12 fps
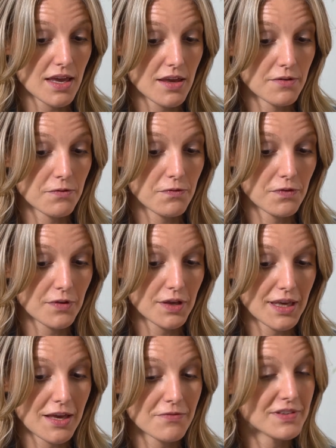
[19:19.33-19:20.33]
if
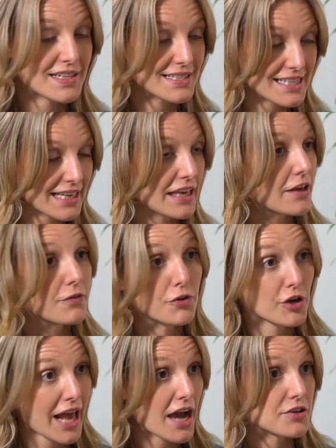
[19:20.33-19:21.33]
it is like, if
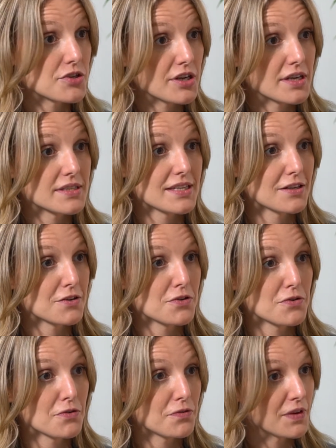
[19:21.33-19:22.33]
you're an actress and
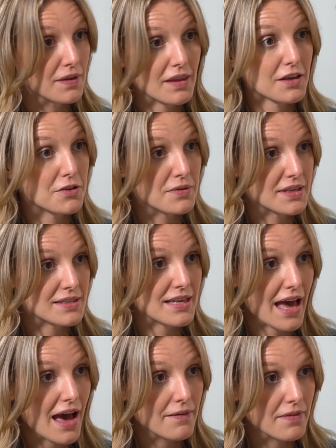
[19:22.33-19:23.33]
you feel like you need to
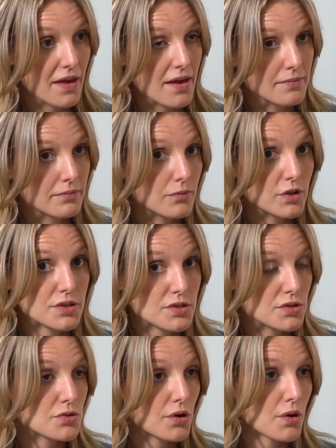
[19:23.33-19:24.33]
have them, what is
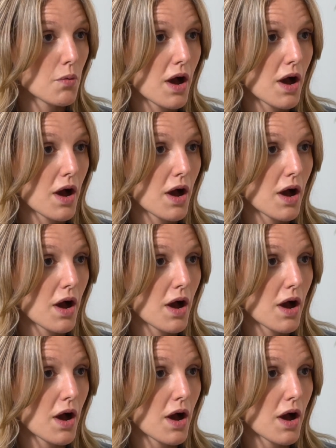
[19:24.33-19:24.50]
the story?